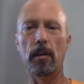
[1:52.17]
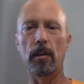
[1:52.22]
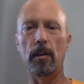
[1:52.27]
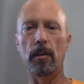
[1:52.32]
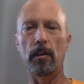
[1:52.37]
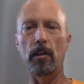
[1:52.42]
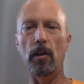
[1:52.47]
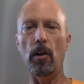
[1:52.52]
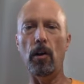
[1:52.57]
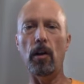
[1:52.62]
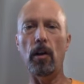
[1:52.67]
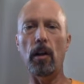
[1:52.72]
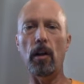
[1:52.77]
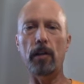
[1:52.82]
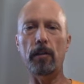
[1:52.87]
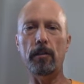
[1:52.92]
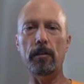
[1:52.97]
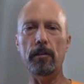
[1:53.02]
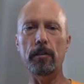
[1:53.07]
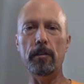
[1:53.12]
y'all
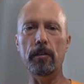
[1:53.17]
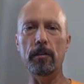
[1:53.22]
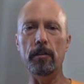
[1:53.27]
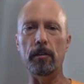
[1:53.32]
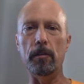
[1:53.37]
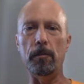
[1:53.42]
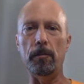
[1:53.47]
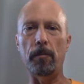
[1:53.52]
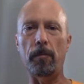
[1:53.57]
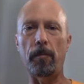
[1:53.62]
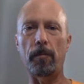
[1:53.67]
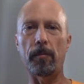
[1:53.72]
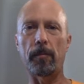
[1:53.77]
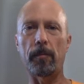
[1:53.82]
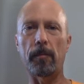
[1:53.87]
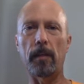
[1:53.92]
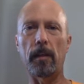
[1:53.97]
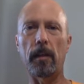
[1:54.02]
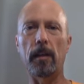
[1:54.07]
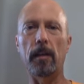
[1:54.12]
ought to do.
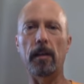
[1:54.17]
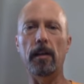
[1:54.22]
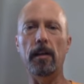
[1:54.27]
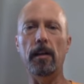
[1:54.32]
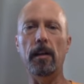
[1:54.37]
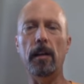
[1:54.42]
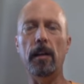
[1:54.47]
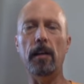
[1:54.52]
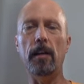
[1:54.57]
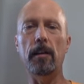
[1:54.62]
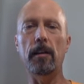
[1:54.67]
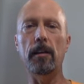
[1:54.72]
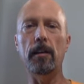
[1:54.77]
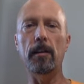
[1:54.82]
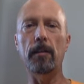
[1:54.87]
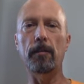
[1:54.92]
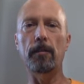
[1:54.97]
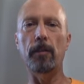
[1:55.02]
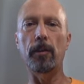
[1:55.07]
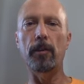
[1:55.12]
And then
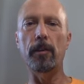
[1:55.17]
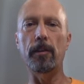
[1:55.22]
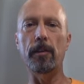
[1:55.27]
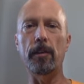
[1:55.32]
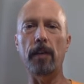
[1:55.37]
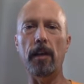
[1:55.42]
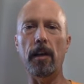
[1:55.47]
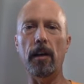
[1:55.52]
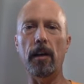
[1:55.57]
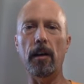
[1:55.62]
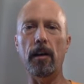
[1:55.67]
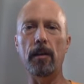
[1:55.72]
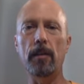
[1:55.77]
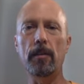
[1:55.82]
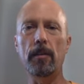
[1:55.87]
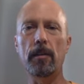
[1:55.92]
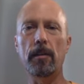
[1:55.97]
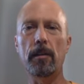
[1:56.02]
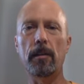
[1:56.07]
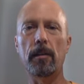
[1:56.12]
further
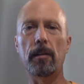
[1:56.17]
down,